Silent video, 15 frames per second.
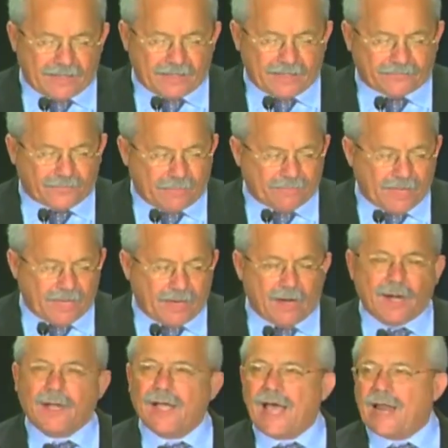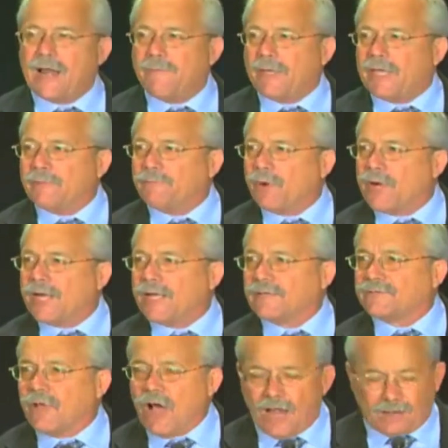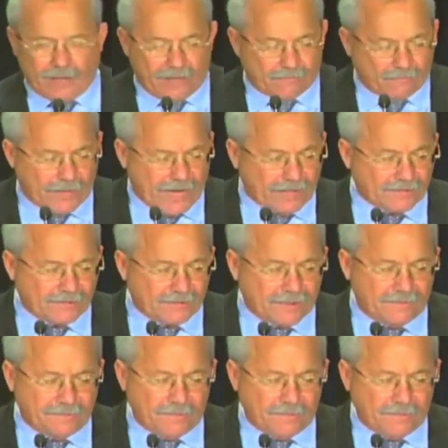disrupting our economy and putting us all at risk.